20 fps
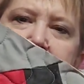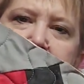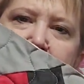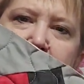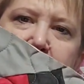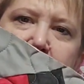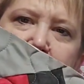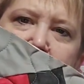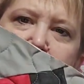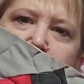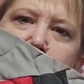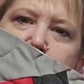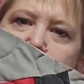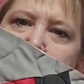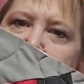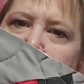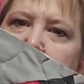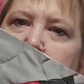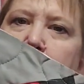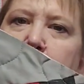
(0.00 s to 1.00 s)
just
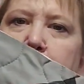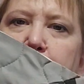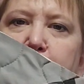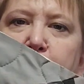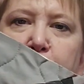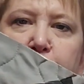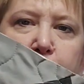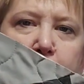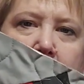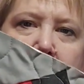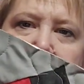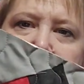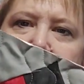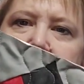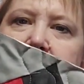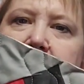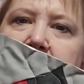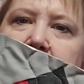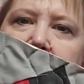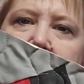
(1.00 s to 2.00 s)
used
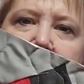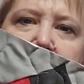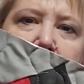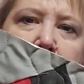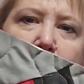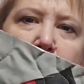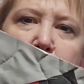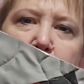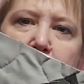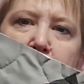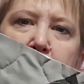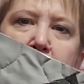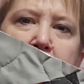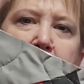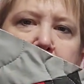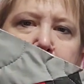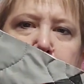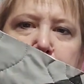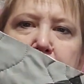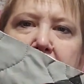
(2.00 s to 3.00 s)
stratas, so
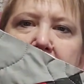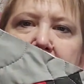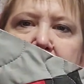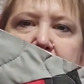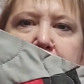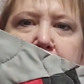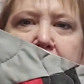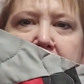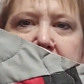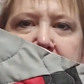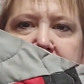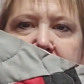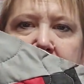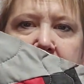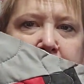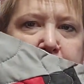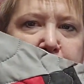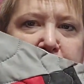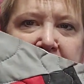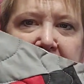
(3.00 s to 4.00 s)
black, red,
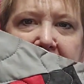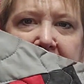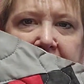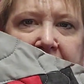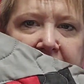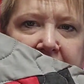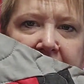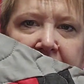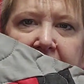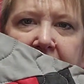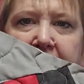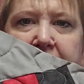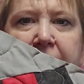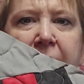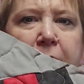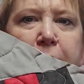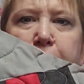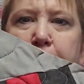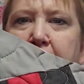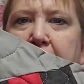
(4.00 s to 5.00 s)
black, and
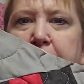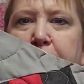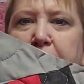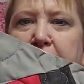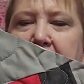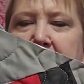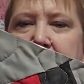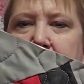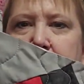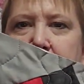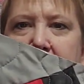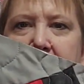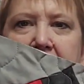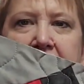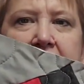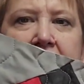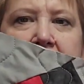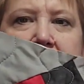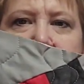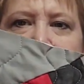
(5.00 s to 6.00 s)
then red, black,
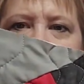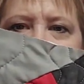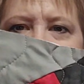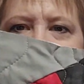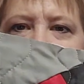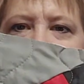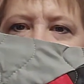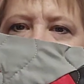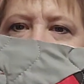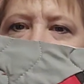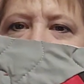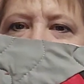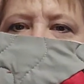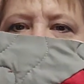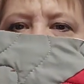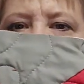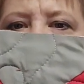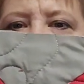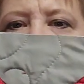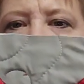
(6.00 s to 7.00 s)
red, and
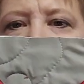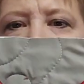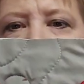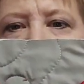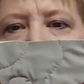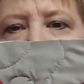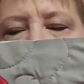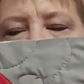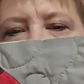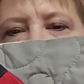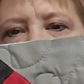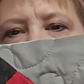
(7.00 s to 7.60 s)
made 3